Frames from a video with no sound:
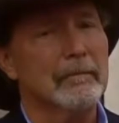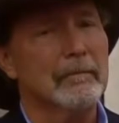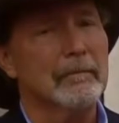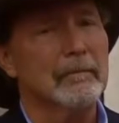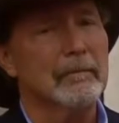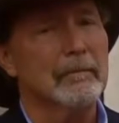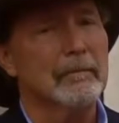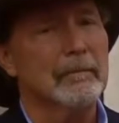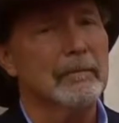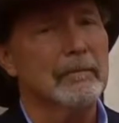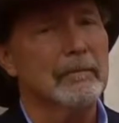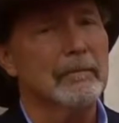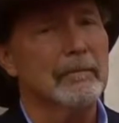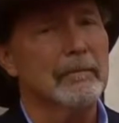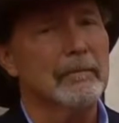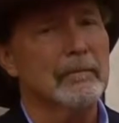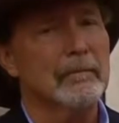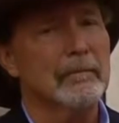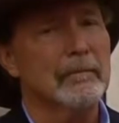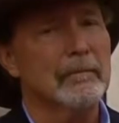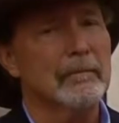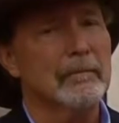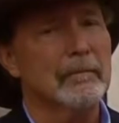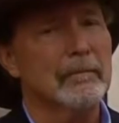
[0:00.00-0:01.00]

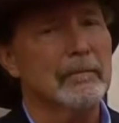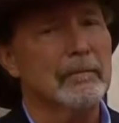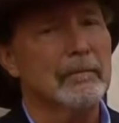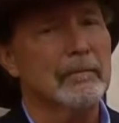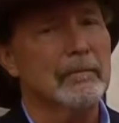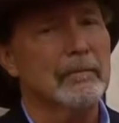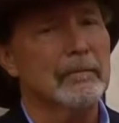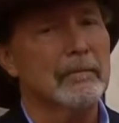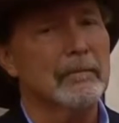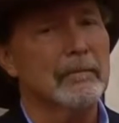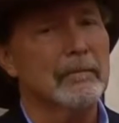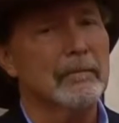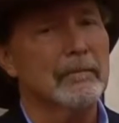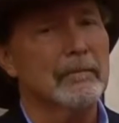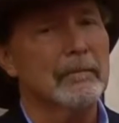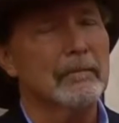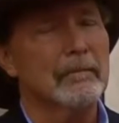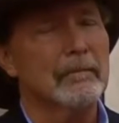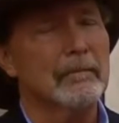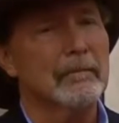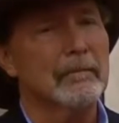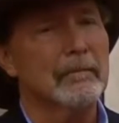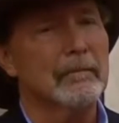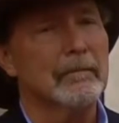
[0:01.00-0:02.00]

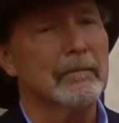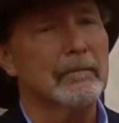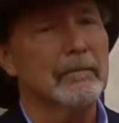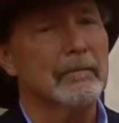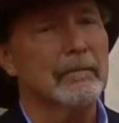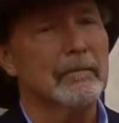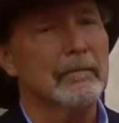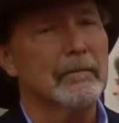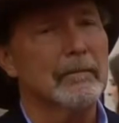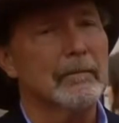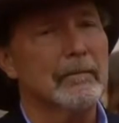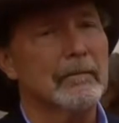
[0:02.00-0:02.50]
This person isn't speaking.